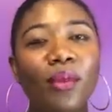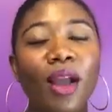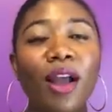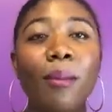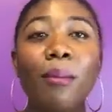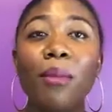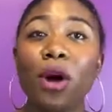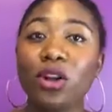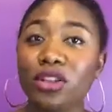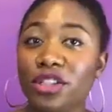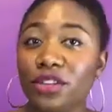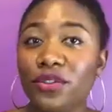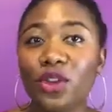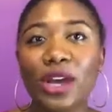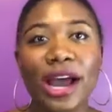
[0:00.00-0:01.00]
most
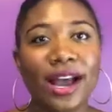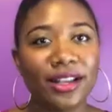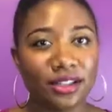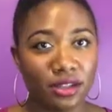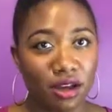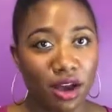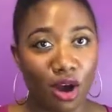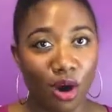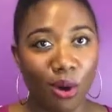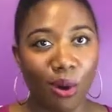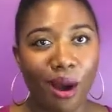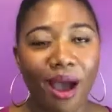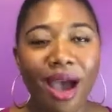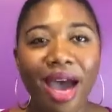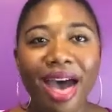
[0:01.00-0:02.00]
of you guys know
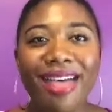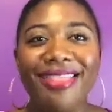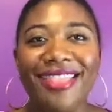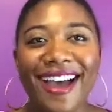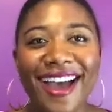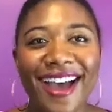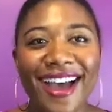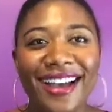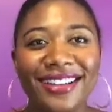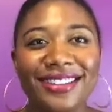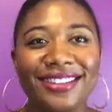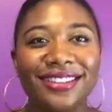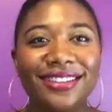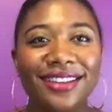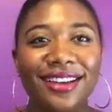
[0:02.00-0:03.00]
that
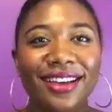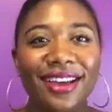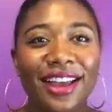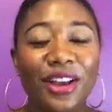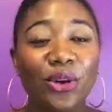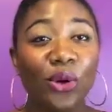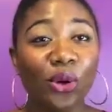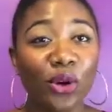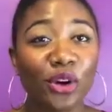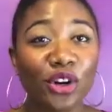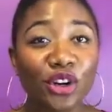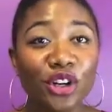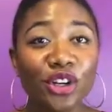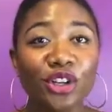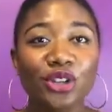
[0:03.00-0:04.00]
in
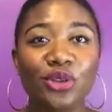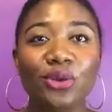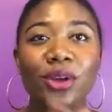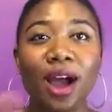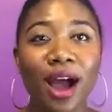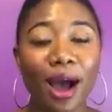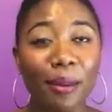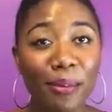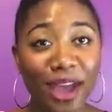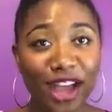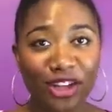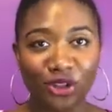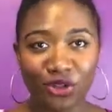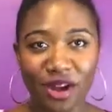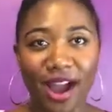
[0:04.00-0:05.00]
order to combat
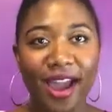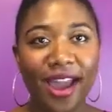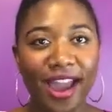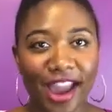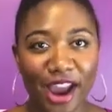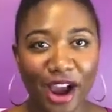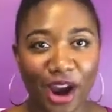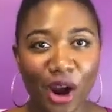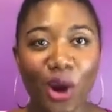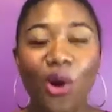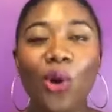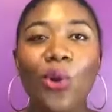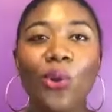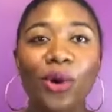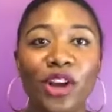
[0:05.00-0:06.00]
dry hair,
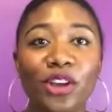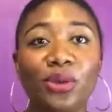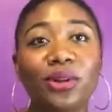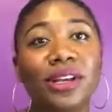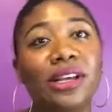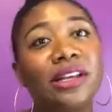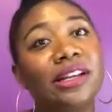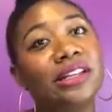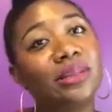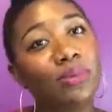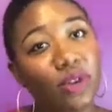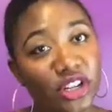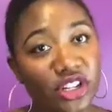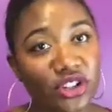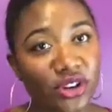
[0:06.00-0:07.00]
what you need is
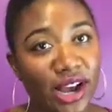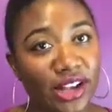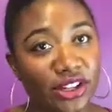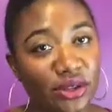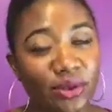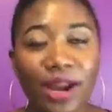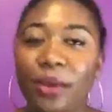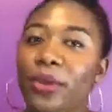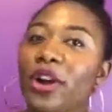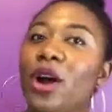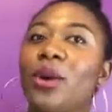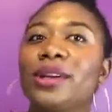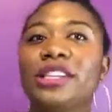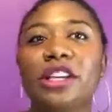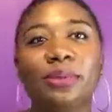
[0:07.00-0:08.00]
moisturizer, right? We
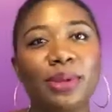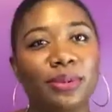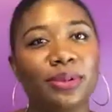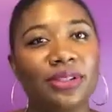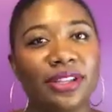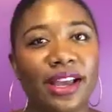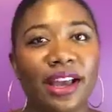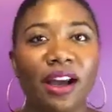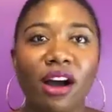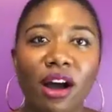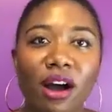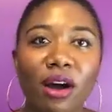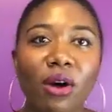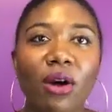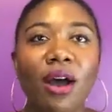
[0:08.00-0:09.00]
always hear people say,
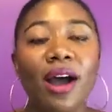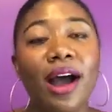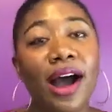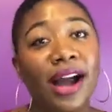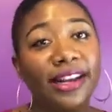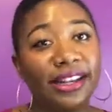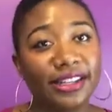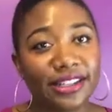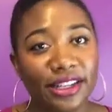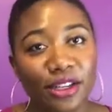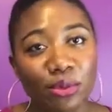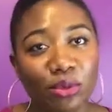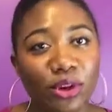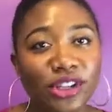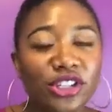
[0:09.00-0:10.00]
oh, I need to get a
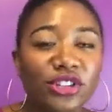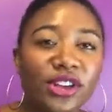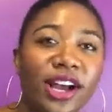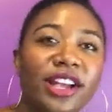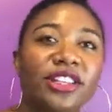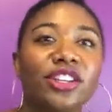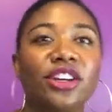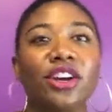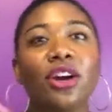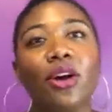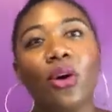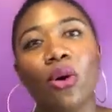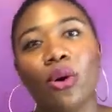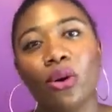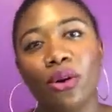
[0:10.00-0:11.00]
moisturizer,
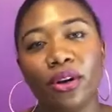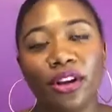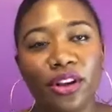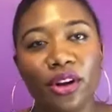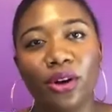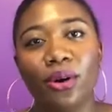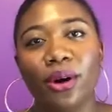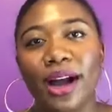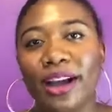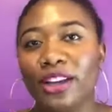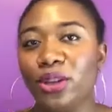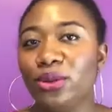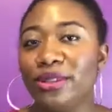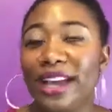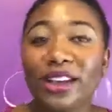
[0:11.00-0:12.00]
or, you know, I
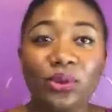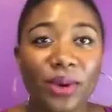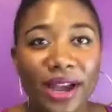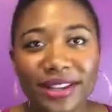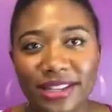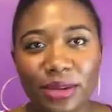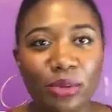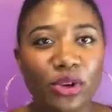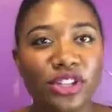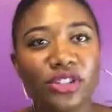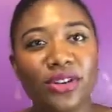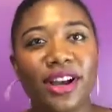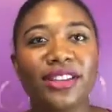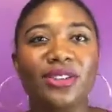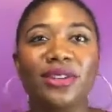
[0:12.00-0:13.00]
use X, Y, and Z
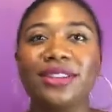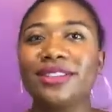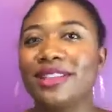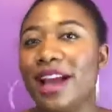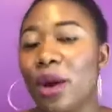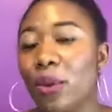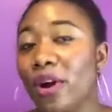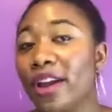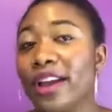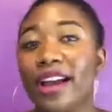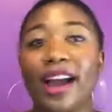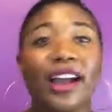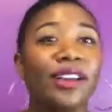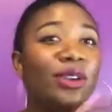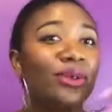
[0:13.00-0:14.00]
moisturizer, it's not working.
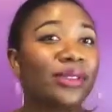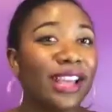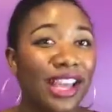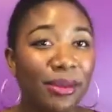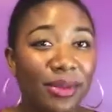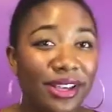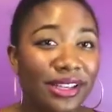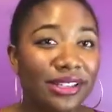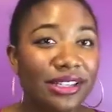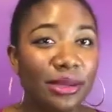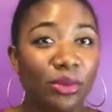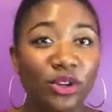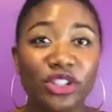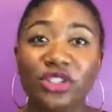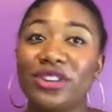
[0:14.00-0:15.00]
I use A, B, and C
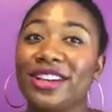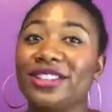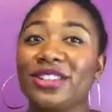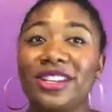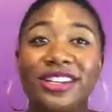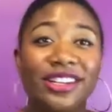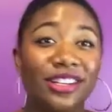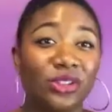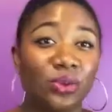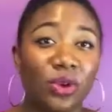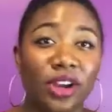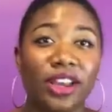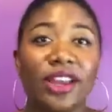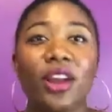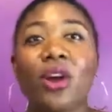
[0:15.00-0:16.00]
moisturizer, it is
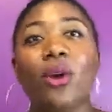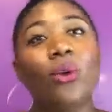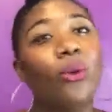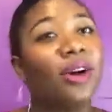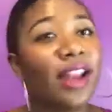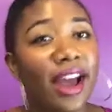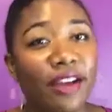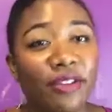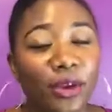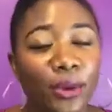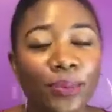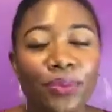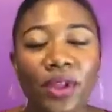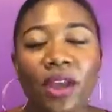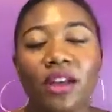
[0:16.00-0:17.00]
working, what have you.
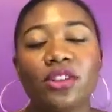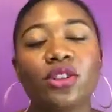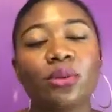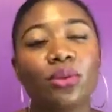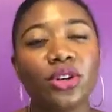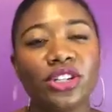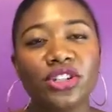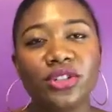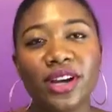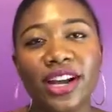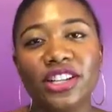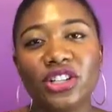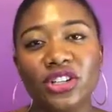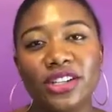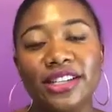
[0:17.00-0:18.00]
So
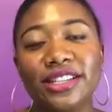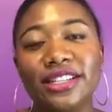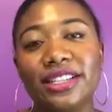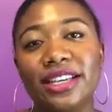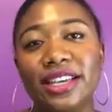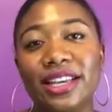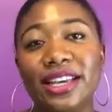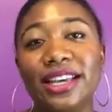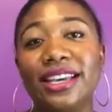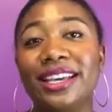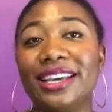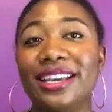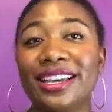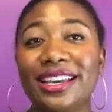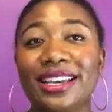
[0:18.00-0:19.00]
moisturizer is key
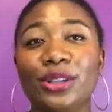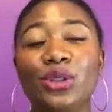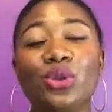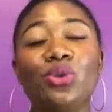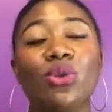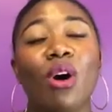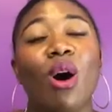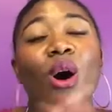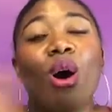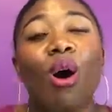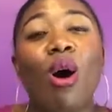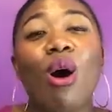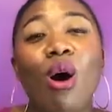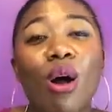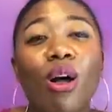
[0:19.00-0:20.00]
to
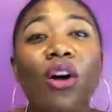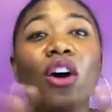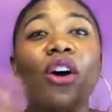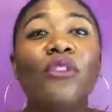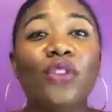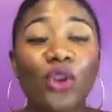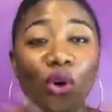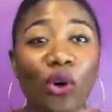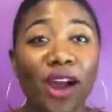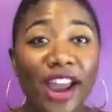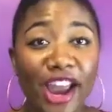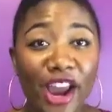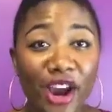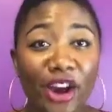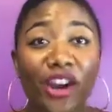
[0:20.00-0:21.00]
all of your
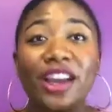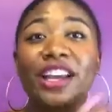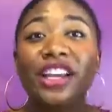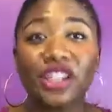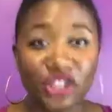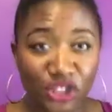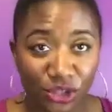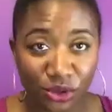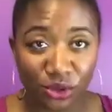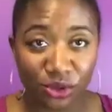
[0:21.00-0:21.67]
hair issues.